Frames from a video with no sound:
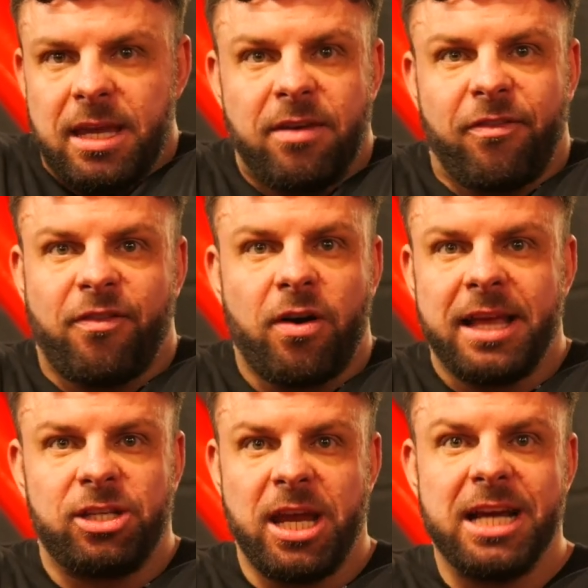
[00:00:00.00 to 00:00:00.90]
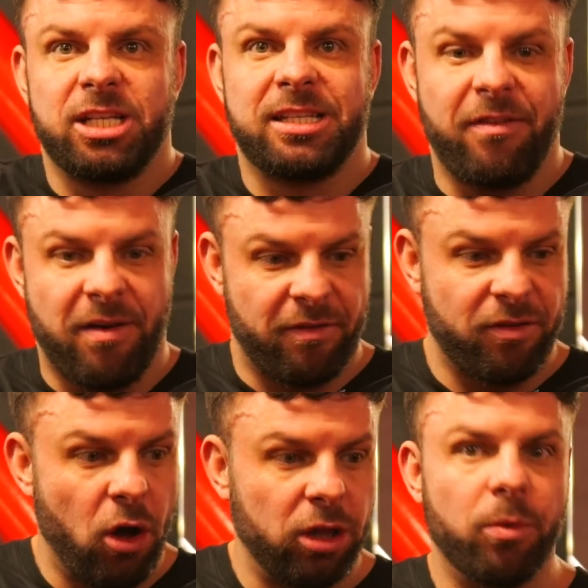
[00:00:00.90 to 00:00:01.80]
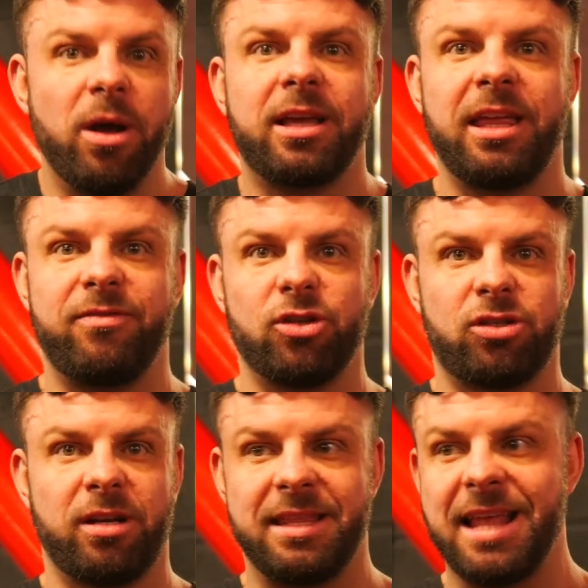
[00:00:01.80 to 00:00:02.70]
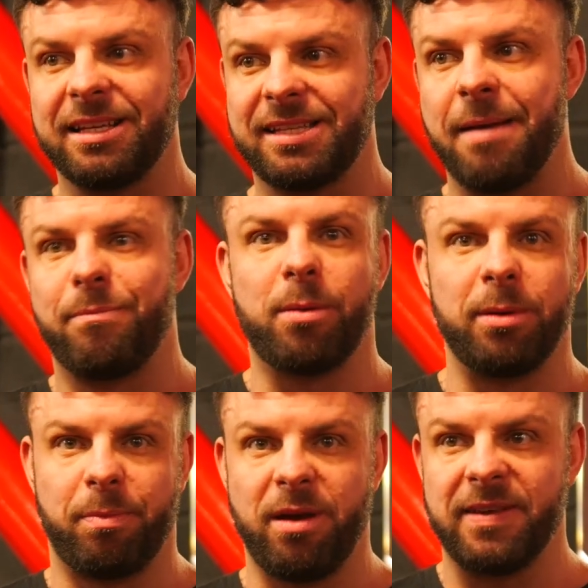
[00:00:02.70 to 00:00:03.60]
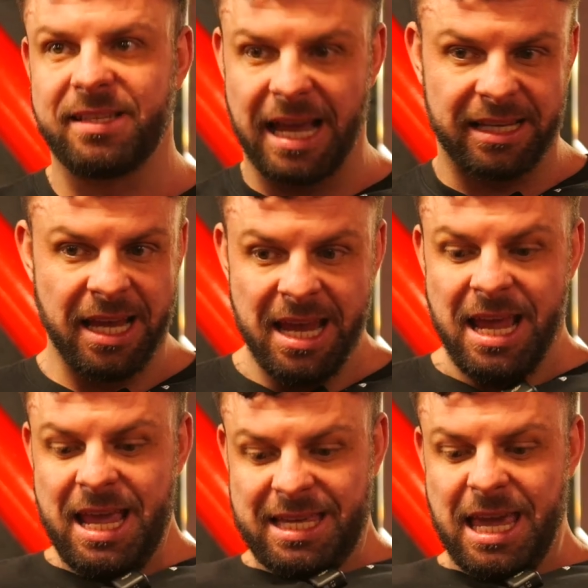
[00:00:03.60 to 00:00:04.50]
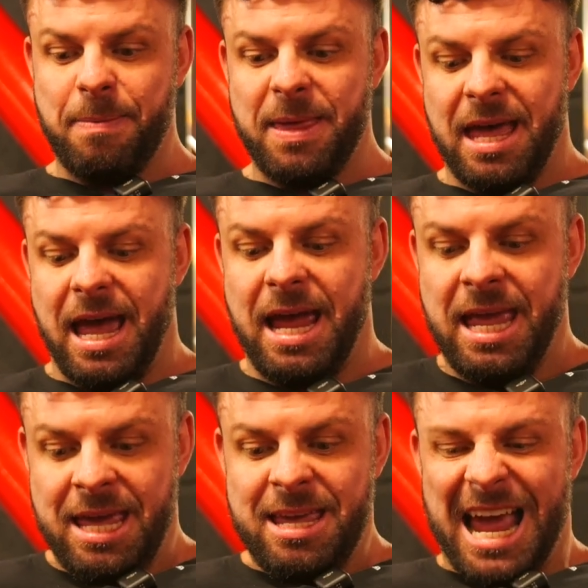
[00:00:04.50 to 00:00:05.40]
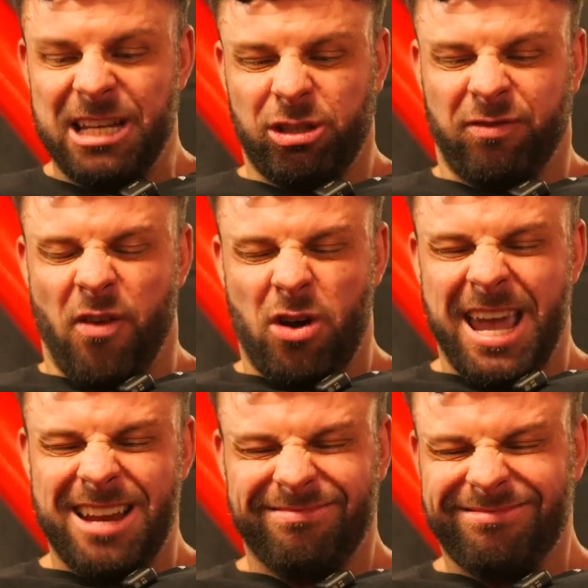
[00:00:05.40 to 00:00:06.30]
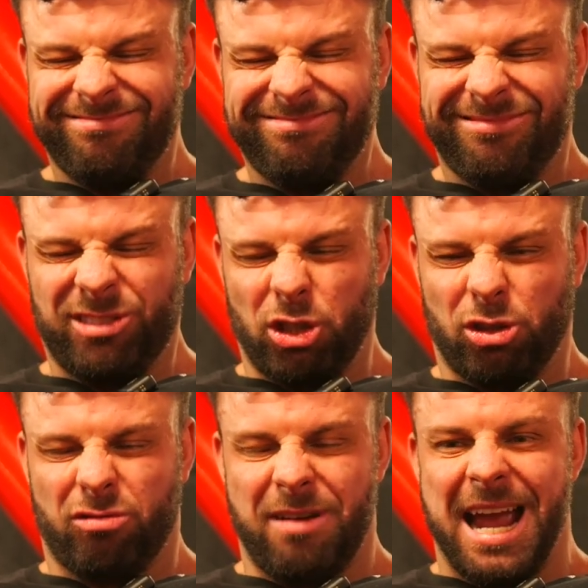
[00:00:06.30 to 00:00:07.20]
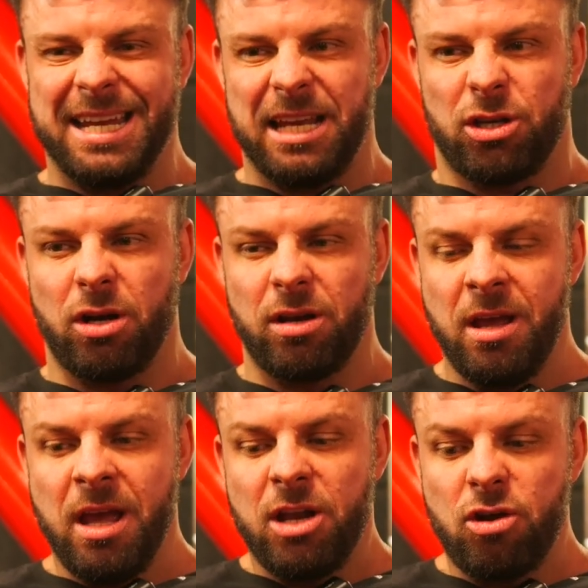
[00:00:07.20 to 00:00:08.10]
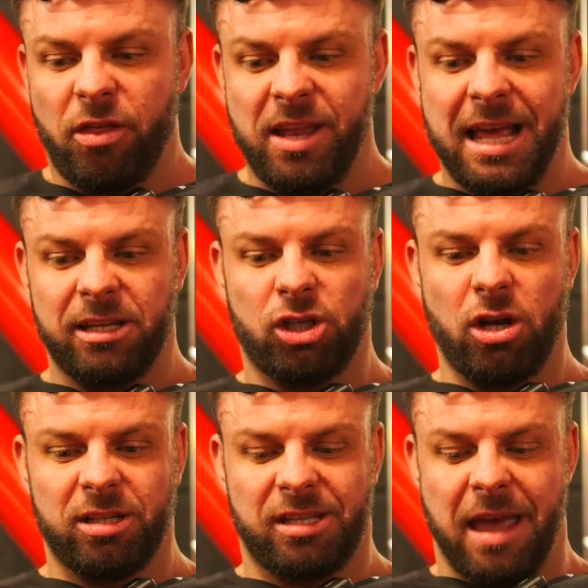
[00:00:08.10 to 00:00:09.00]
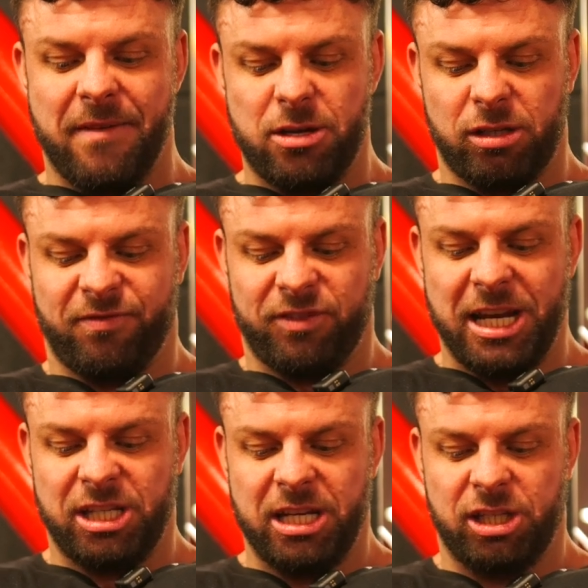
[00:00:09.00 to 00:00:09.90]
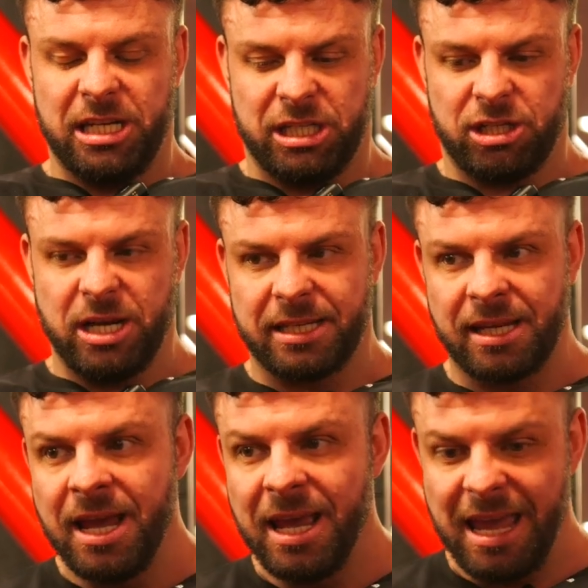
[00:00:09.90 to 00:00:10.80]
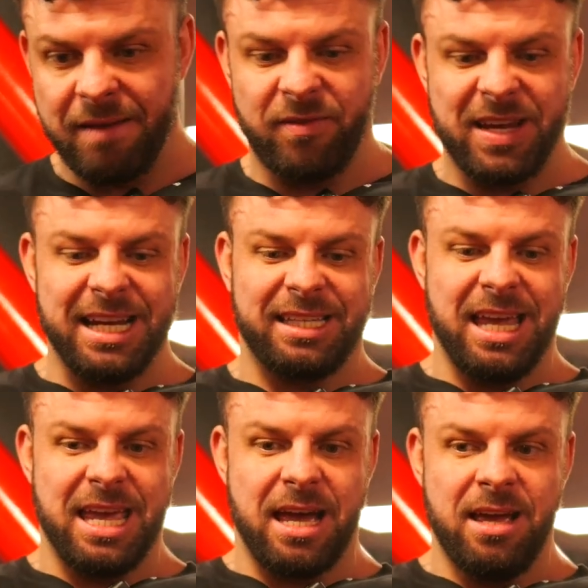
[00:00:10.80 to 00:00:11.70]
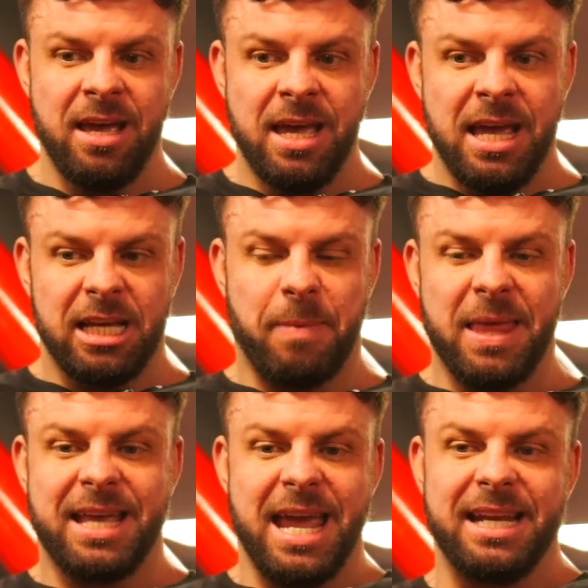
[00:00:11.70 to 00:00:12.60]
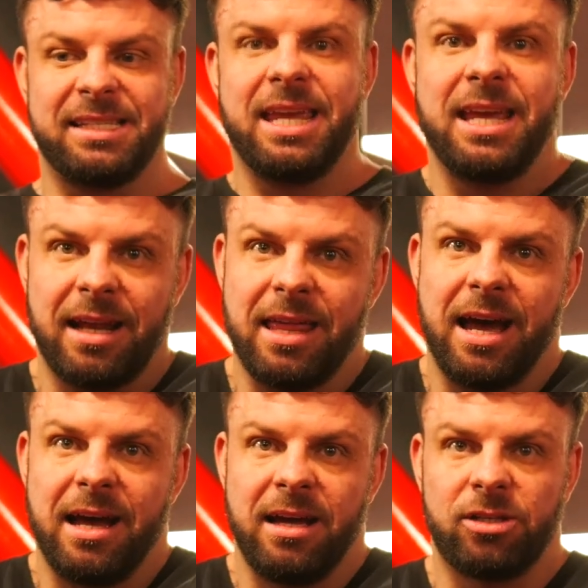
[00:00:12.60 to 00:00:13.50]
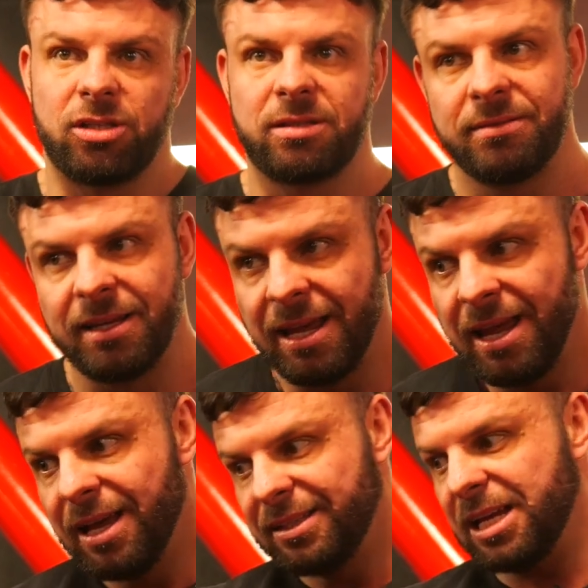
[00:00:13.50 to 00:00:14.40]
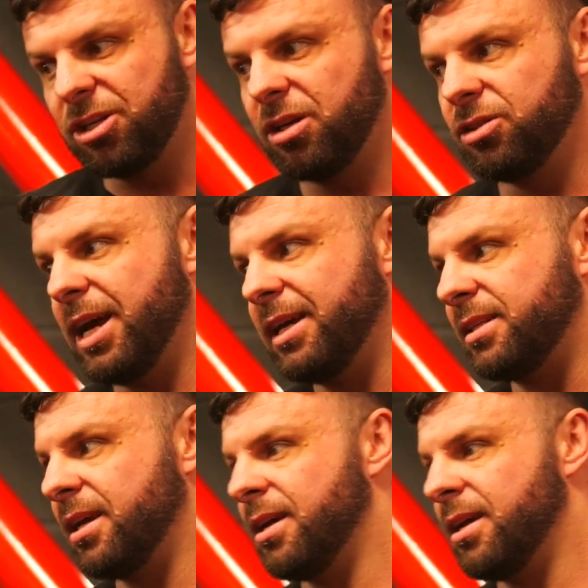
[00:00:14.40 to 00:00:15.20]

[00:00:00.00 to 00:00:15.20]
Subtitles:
you've fucking cheated yourself out of all the work that you've just done in that set and probably previous sets. Keep it there and just grind it, done, nothing else, shoulders together and just chest. Even if you get it to here, it's better than getting it to here like that. Just tension on chest.